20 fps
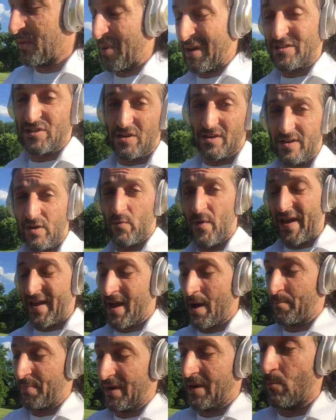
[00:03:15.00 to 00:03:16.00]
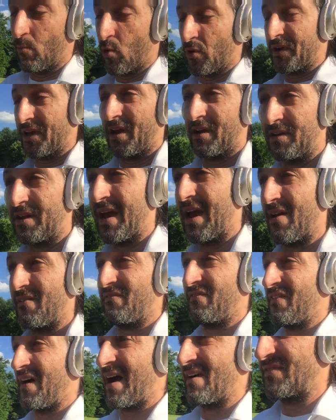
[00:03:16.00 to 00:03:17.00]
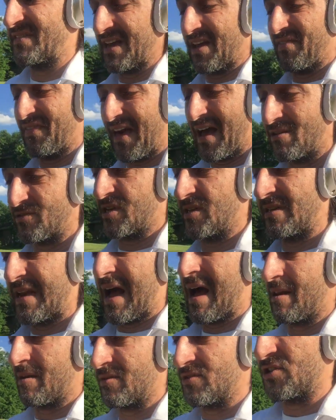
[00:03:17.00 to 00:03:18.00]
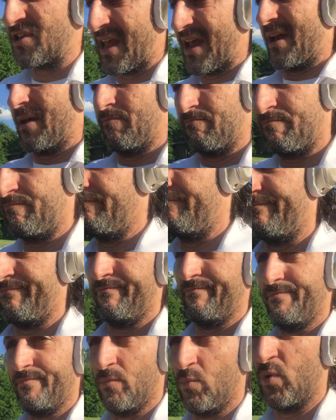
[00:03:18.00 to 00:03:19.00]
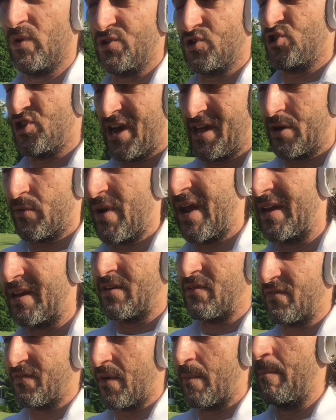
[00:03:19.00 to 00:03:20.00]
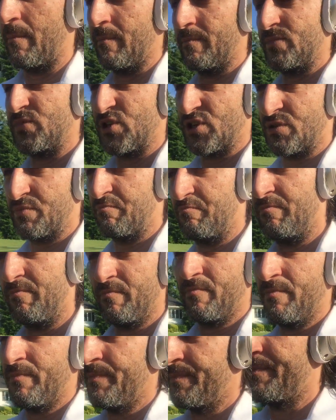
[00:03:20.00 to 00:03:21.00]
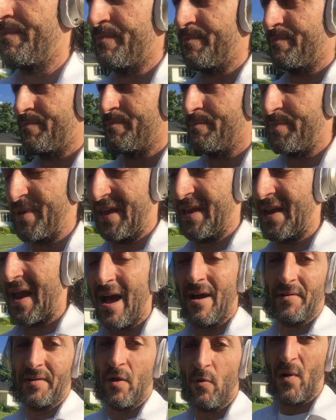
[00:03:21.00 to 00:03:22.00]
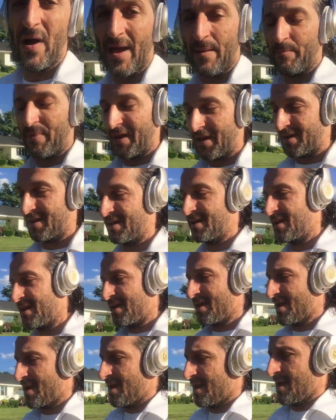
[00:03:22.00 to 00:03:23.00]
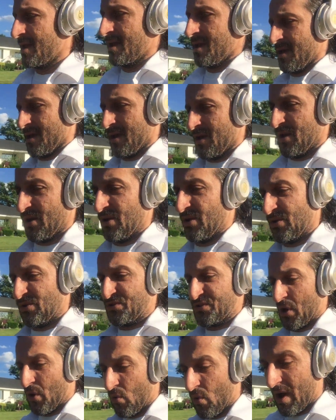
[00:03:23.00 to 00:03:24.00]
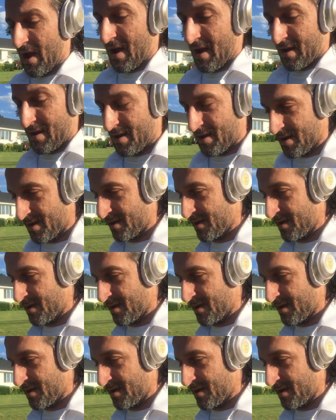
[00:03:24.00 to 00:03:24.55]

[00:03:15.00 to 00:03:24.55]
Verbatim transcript: basically you wake up in the morning and you have five, ten thousand dollars that was generated from just being out in the web. So uh,